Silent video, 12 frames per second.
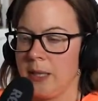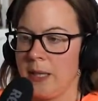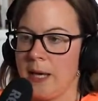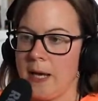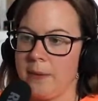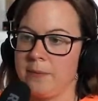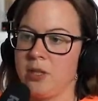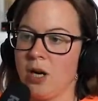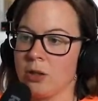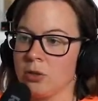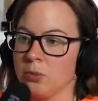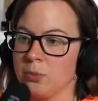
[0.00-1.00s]

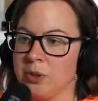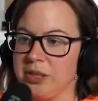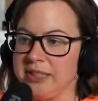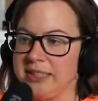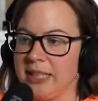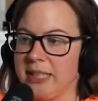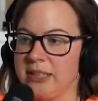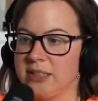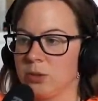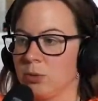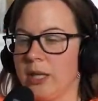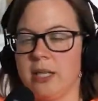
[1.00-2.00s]
Darkroom preset is
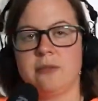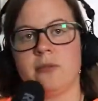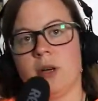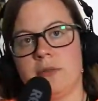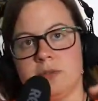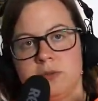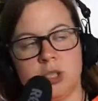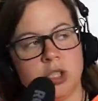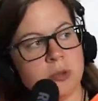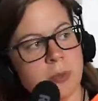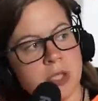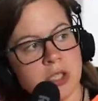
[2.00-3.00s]
great if you have
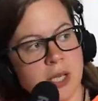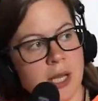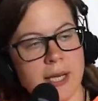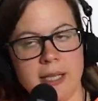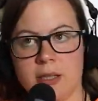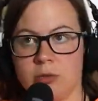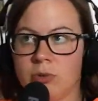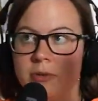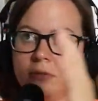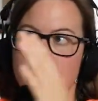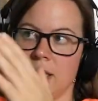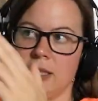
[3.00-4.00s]
too much light
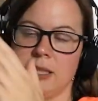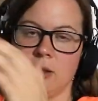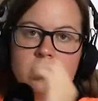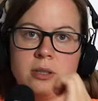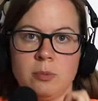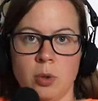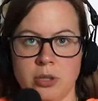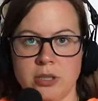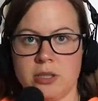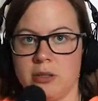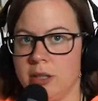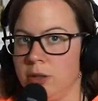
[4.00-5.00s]
reflecting on the
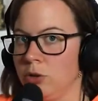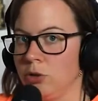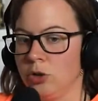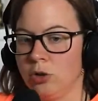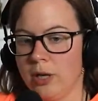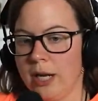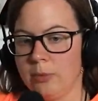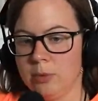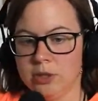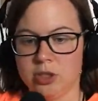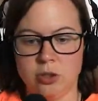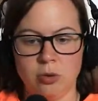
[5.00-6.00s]
monitor and you're not
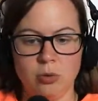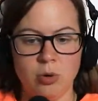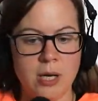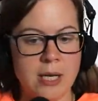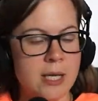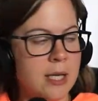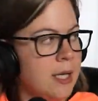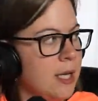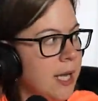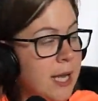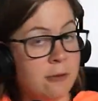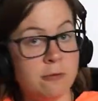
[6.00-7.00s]
able to
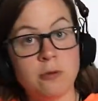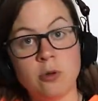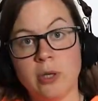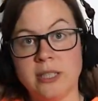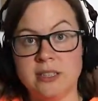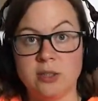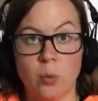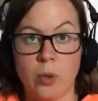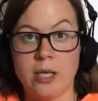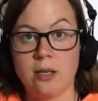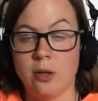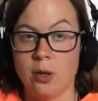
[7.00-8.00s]
influence the
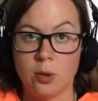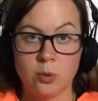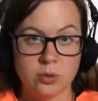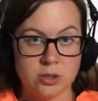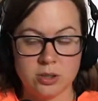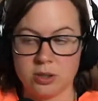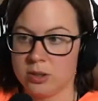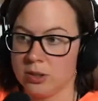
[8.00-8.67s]
windows